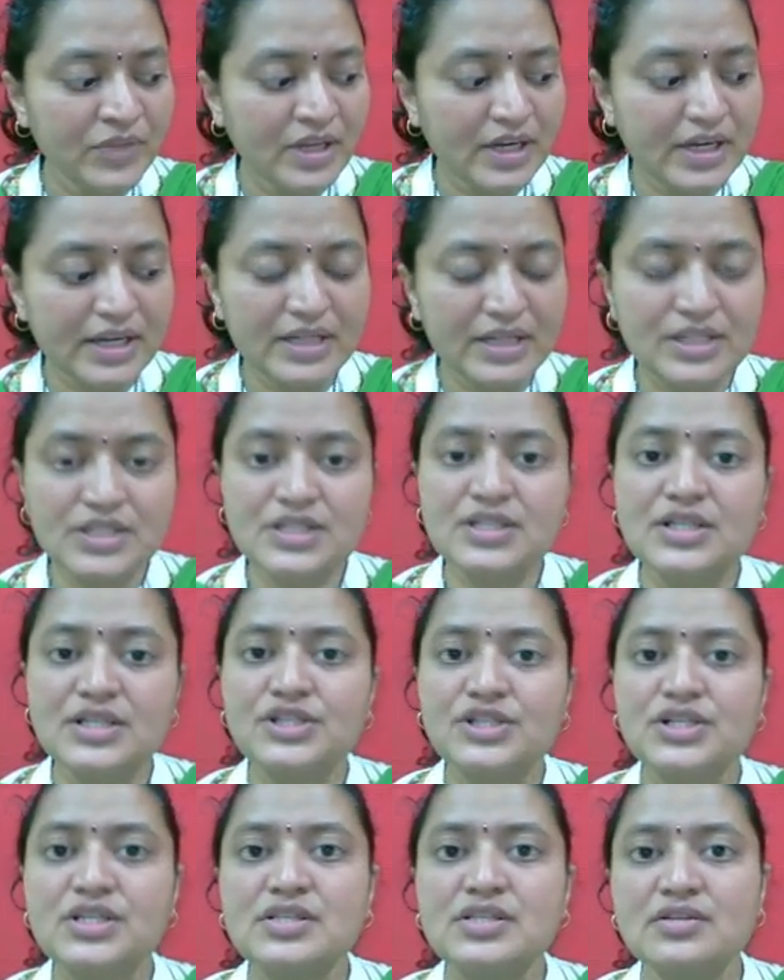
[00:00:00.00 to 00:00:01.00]

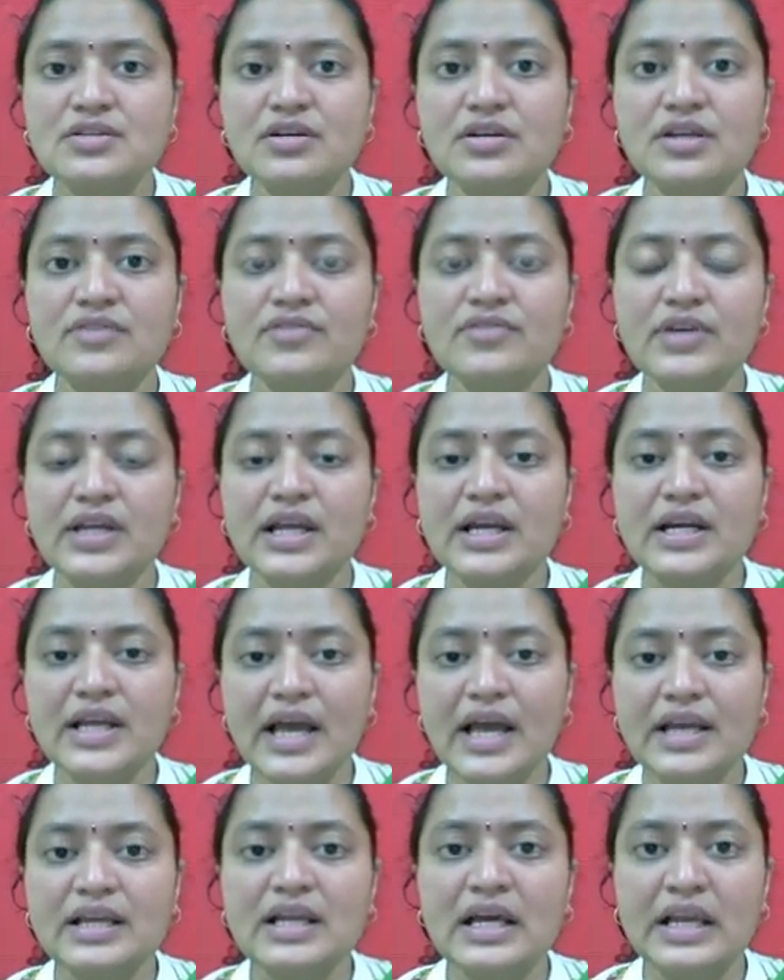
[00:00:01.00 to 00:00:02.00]
registration, certificate
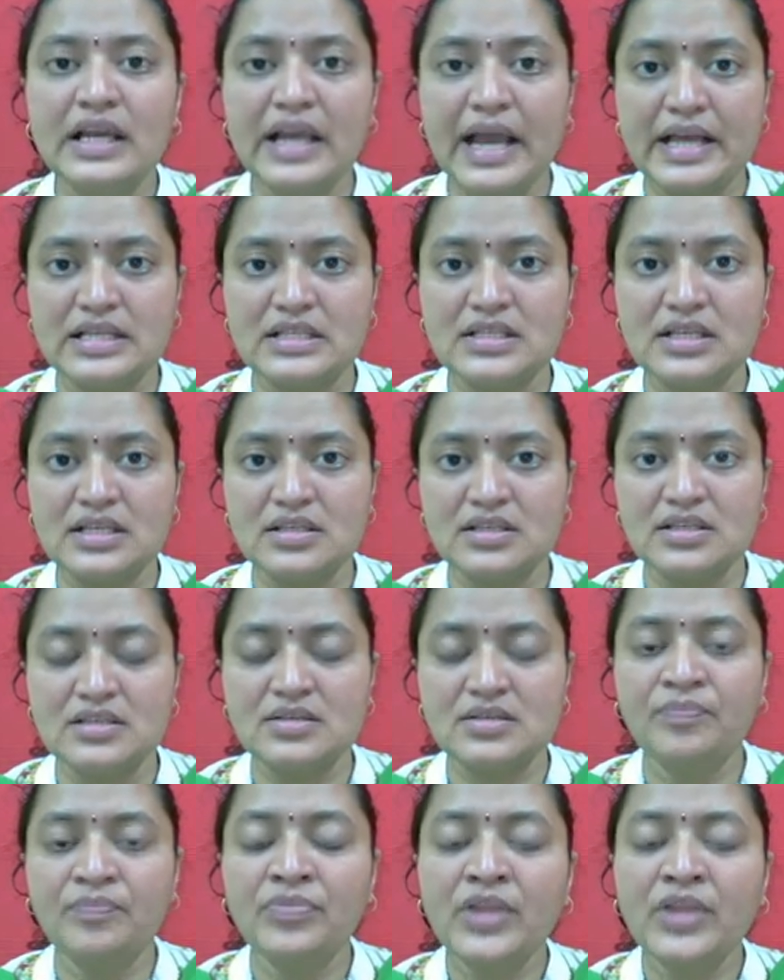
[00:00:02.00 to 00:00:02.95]
and license.